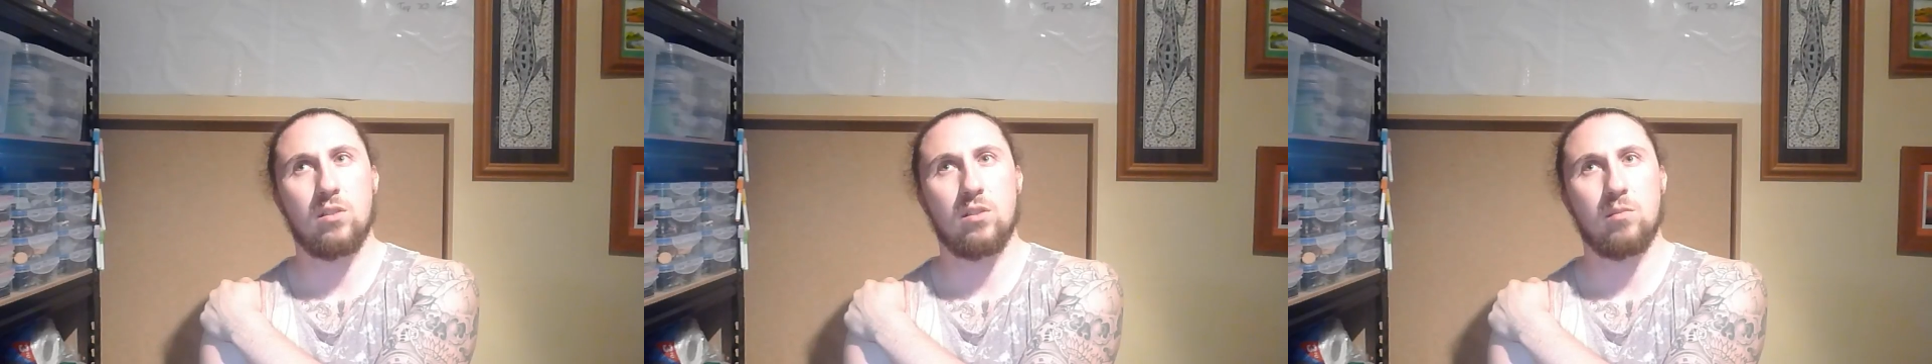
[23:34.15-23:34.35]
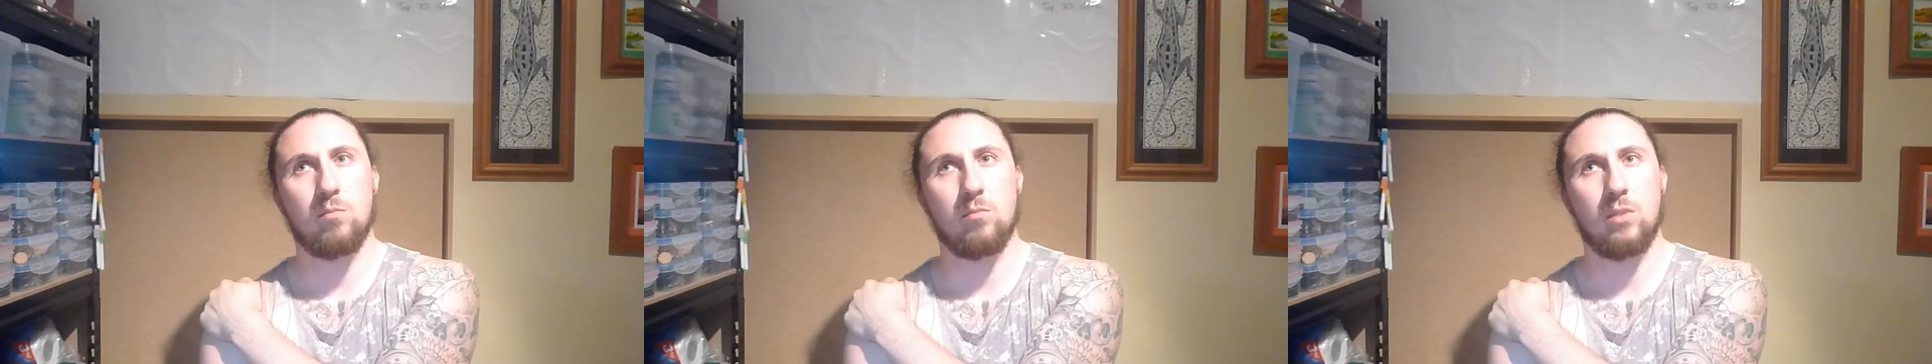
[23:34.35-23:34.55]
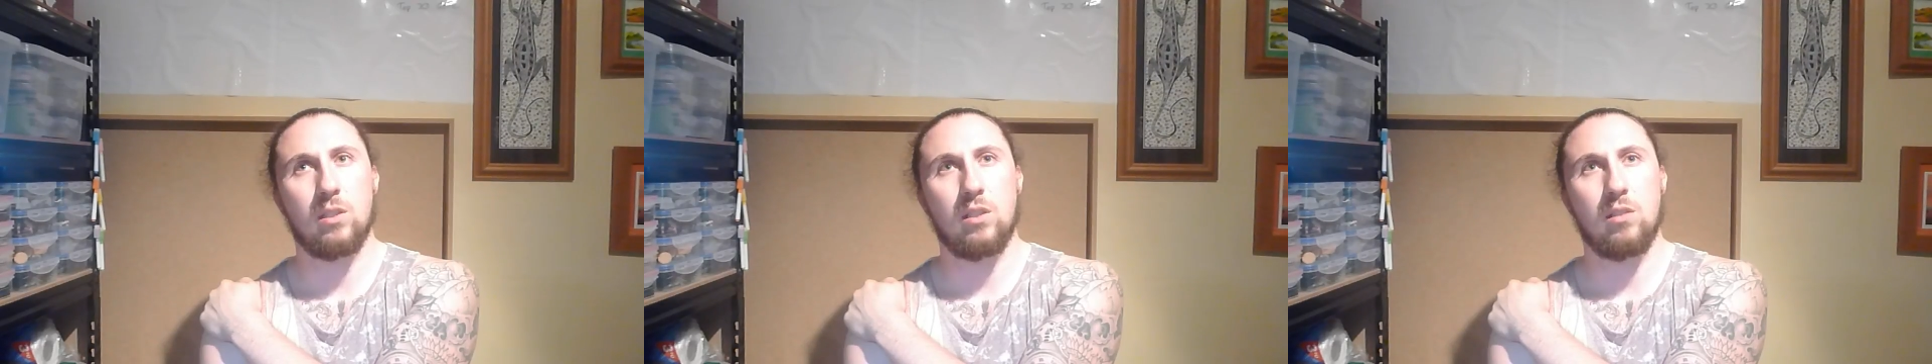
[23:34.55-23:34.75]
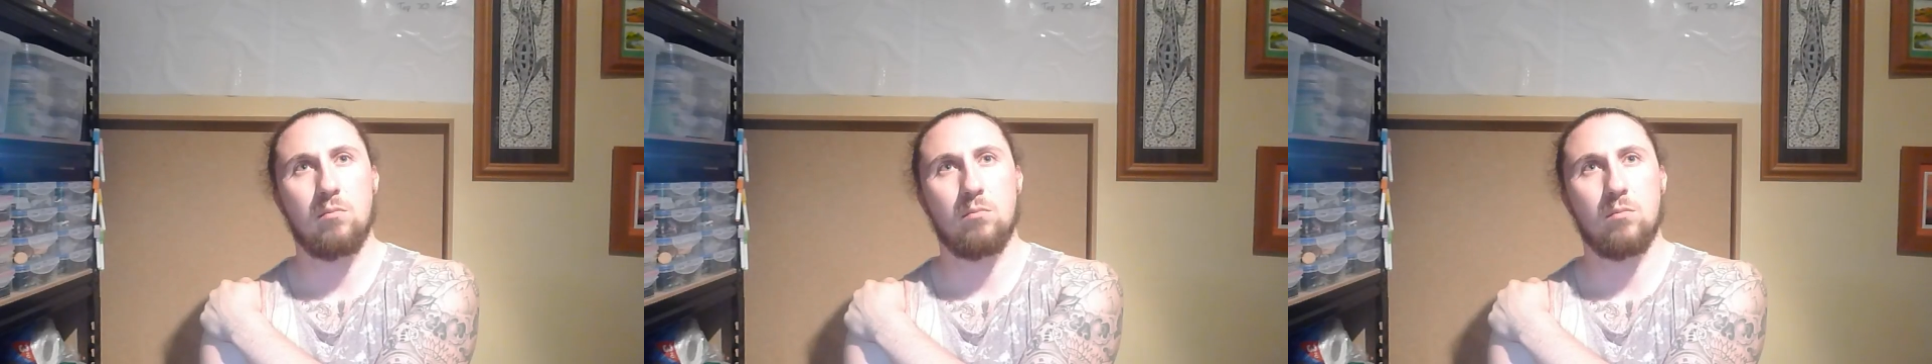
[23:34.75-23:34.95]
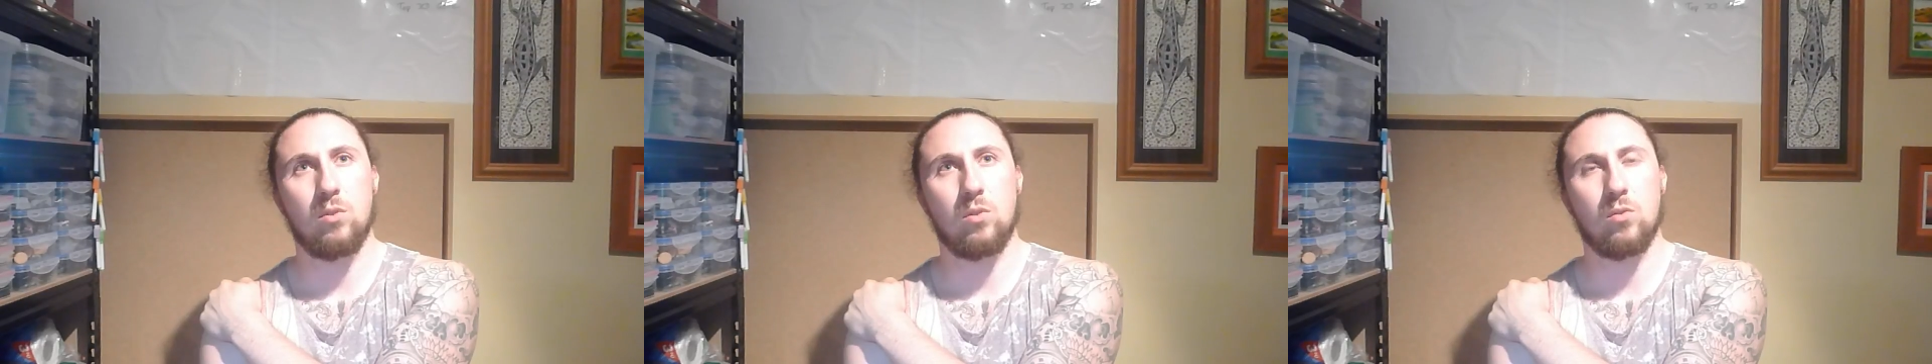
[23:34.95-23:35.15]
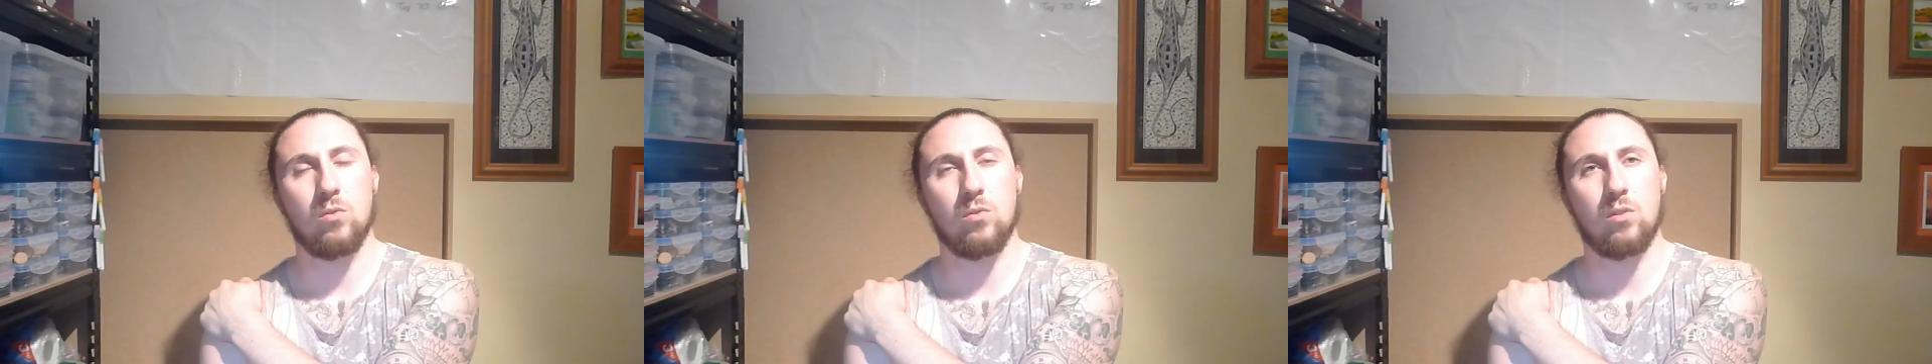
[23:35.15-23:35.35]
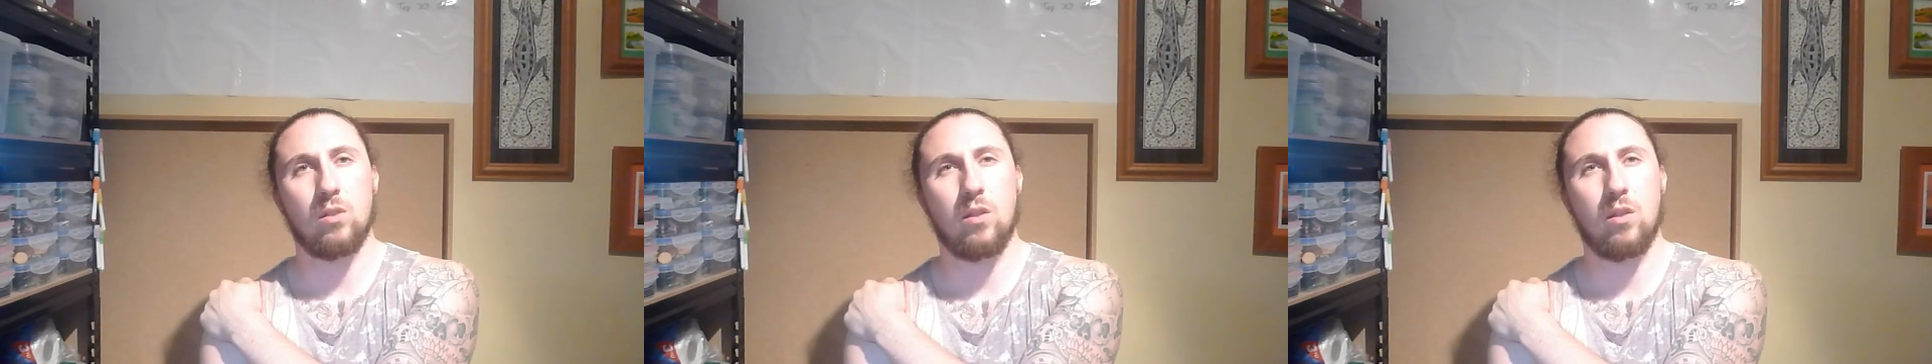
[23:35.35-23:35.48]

as many models.